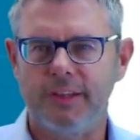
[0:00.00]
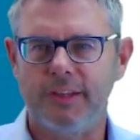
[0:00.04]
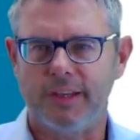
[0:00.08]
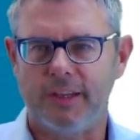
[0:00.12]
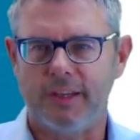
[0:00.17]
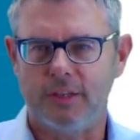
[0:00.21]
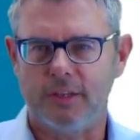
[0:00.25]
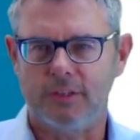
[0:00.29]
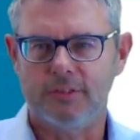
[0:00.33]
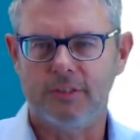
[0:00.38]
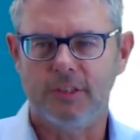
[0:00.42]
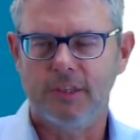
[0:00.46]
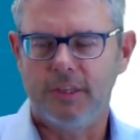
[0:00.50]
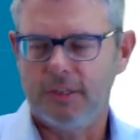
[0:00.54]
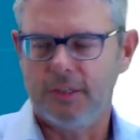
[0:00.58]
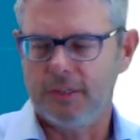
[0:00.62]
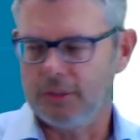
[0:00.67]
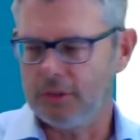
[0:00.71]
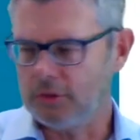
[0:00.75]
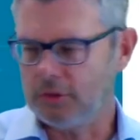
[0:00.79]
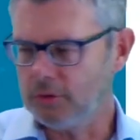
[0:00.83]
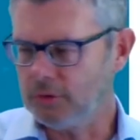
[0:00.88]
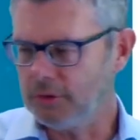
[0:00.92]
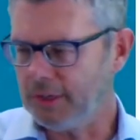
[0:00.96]
out,
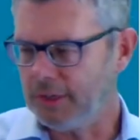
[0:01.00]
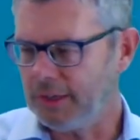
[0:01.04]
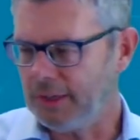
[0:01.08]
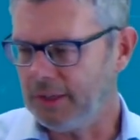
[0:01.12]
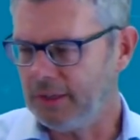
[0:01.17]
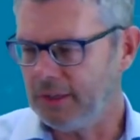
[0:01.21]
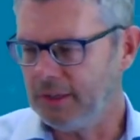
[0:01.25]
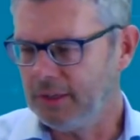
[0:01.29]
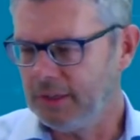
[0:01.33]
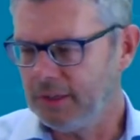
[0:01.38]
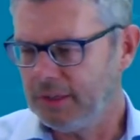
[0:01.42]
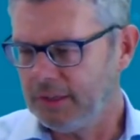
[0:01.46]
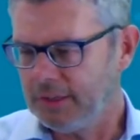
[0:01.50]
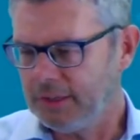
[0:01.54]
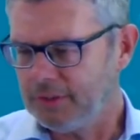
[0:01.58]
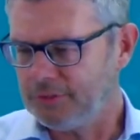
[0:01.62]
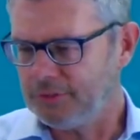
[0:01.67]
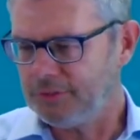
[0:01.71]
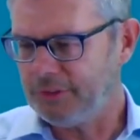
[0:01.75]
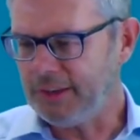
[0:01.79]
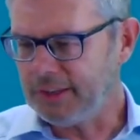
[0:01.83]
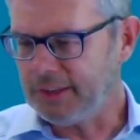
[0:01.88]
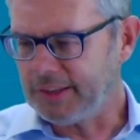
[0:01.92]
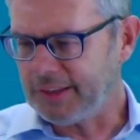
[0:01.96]
you do a
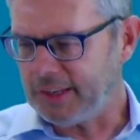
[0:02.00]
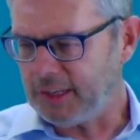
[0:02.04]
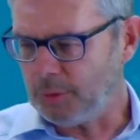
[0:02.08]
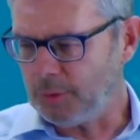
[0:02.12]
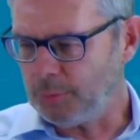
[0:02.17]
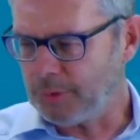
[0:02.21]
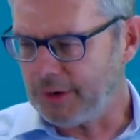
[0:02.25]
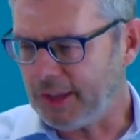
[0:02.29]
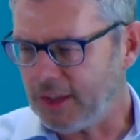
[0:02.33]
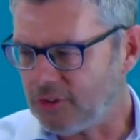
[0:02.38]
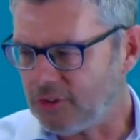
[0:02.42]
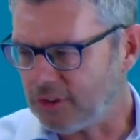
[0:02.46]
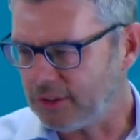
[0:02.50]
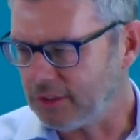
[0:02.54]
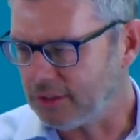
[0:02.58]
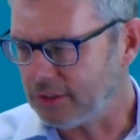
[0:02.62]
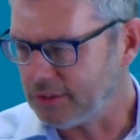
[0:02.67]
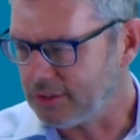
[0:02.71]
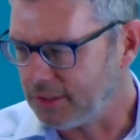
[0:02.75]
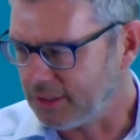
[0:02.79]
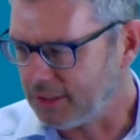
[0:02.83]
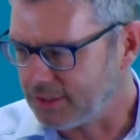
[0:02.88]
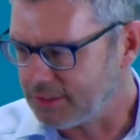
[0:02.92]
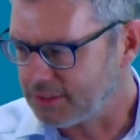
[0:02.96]
field calibration
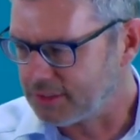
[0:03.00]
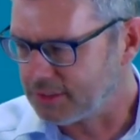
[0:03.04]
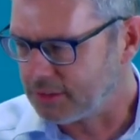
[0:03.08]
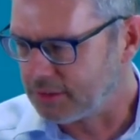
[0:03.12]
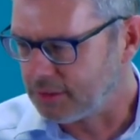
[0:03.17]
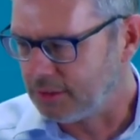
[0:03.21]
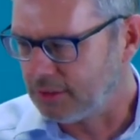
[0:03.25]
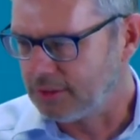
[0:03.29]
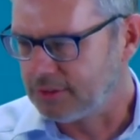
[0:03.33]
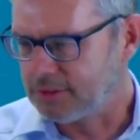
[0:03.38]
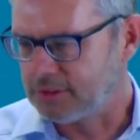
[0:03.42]
on this.